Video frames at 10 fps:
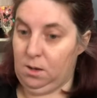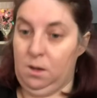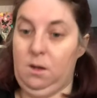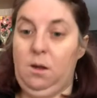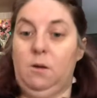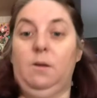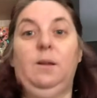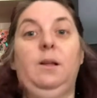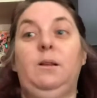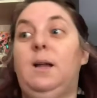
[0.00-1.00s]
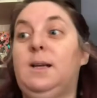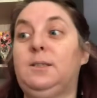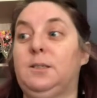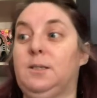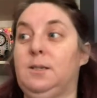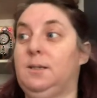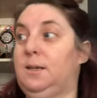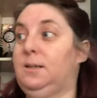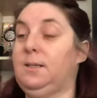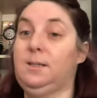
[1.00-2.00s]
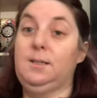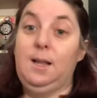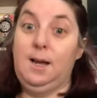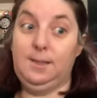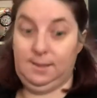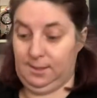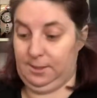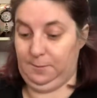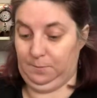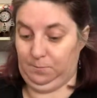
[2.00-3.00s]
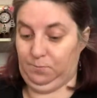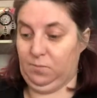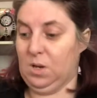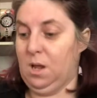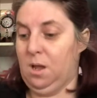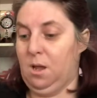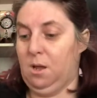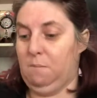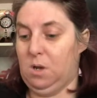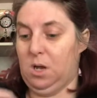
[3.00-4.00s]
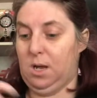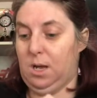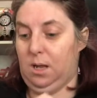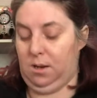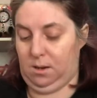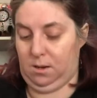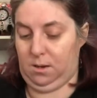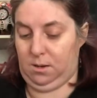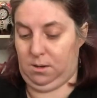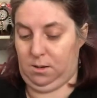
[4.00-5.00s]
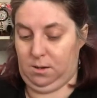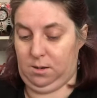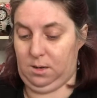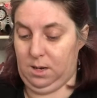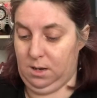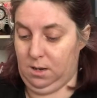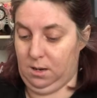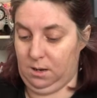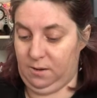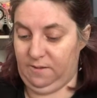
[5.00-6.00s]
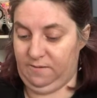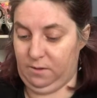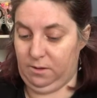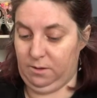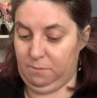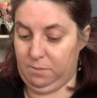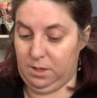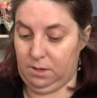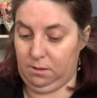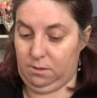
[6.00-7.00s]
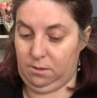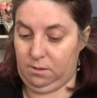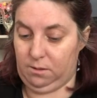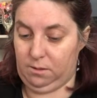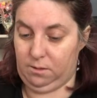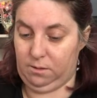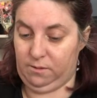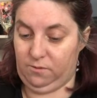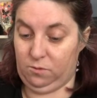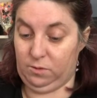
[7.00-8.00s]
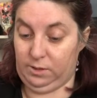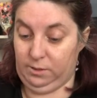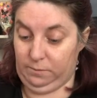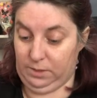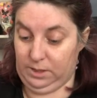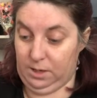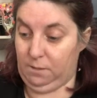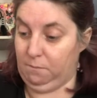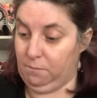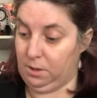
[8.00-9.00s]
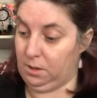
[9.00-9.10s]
Oh, last, and this is last, my colour of the month for September